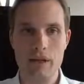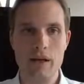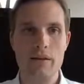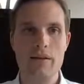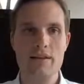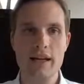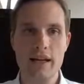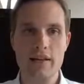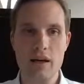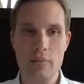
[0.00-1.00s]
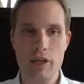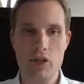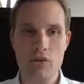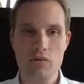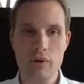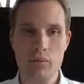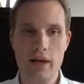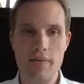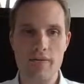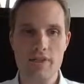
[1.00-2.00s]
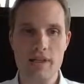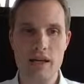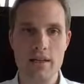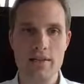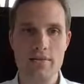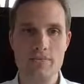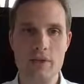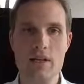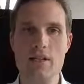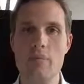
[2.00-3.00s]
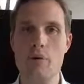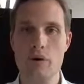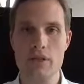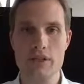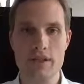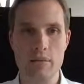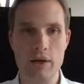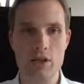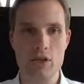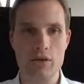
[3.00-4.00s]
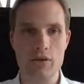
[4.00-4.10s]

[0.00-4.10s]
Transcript: The second dimension we would emphasize is the process dimension,